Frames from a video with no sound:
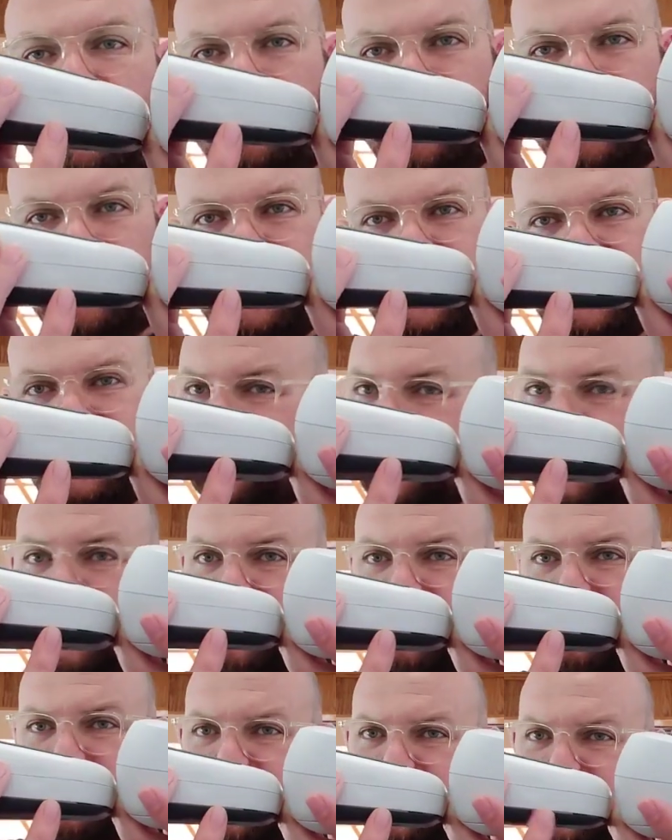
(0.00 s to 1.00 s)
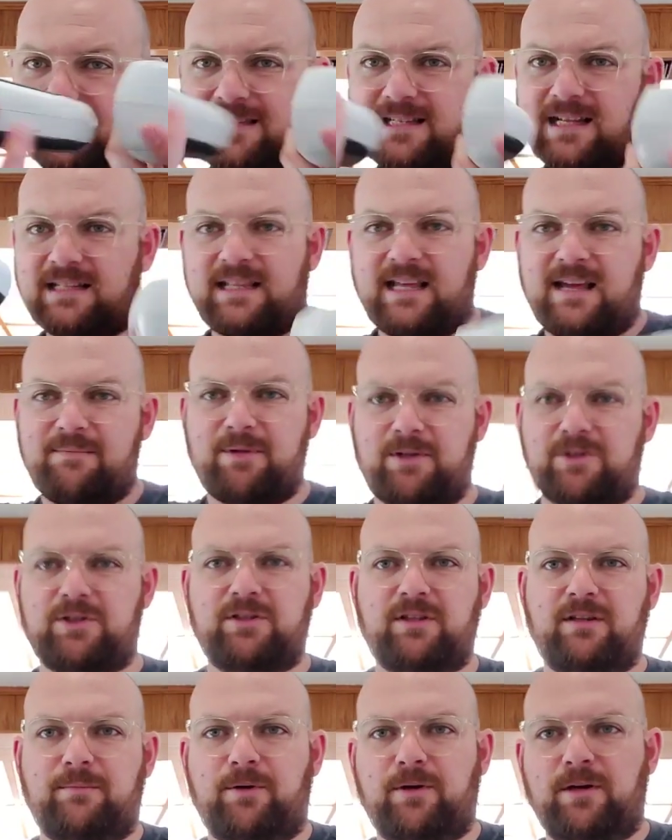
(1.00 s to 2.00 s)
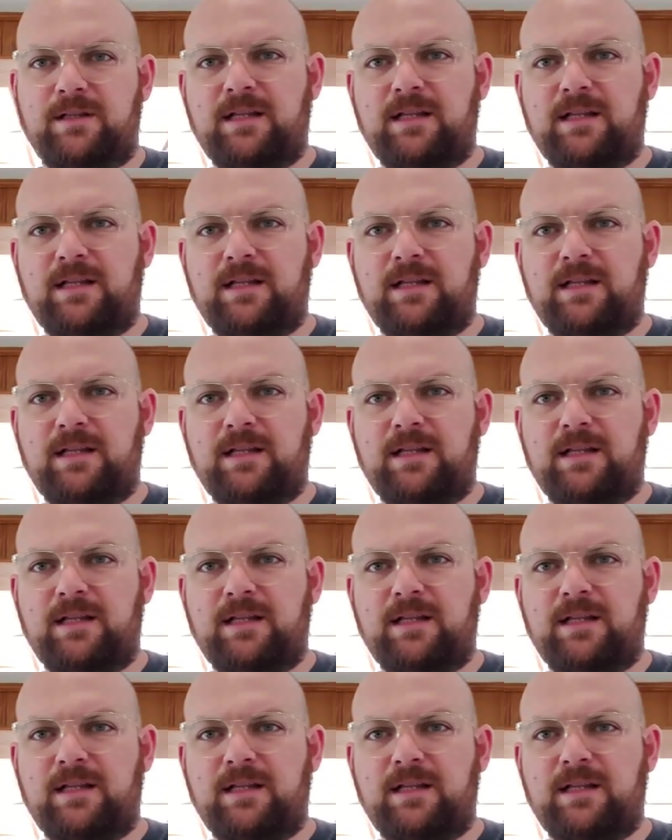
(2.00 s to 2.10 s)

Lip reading: But at the end of the day, it's not that much slimmer.